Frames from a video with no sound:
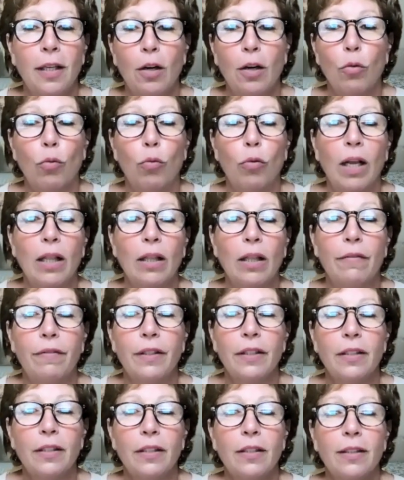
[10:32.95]

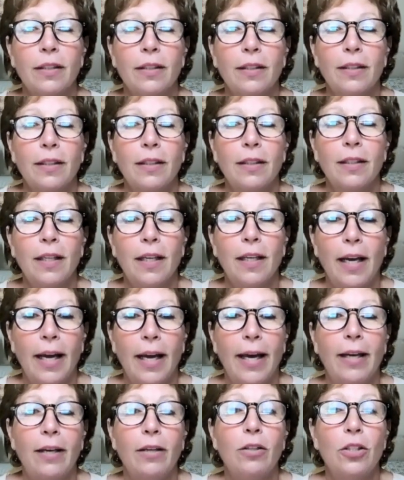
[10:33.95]
relevant,
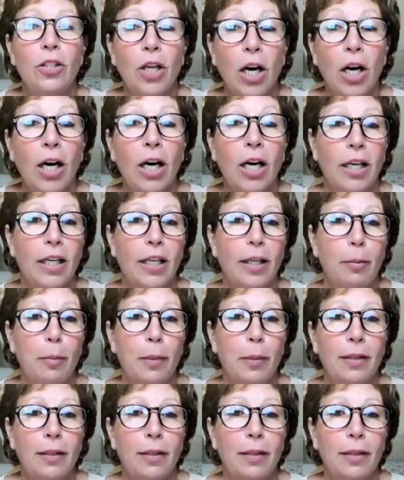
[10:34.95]
and time